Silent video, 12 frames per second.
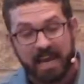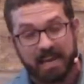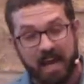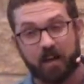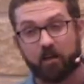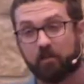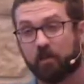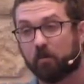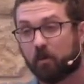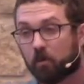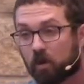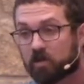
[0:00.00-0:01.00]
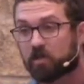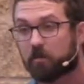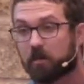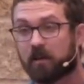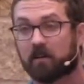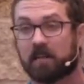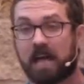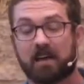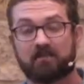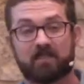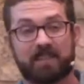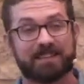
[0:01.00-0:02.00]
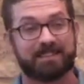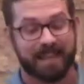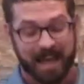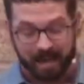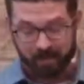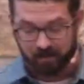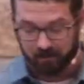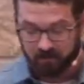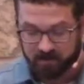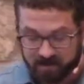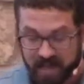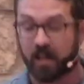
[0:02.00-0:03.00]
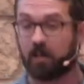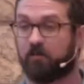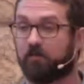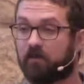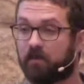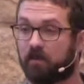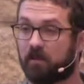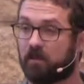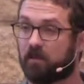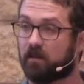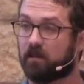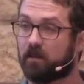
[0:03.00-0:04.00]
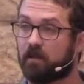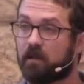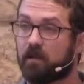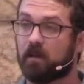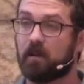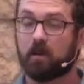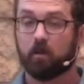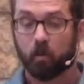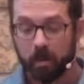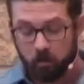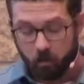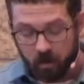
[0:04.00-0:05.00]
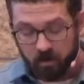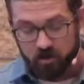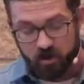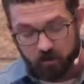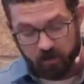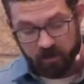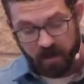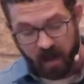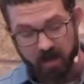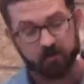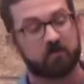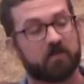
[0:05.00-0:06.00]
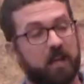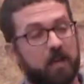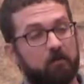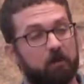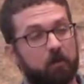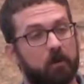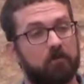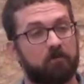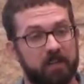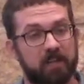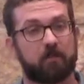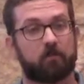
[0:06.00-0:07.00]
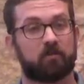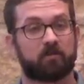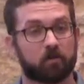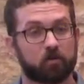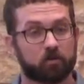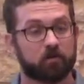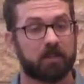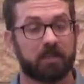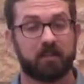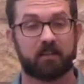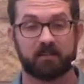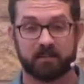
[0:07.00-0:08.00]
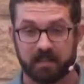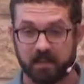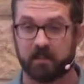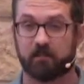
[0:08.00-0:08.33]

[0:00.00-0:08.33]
idol that we worship in our lives, and that's the idol of self. We worship the God of self and we feed it with social media and debt.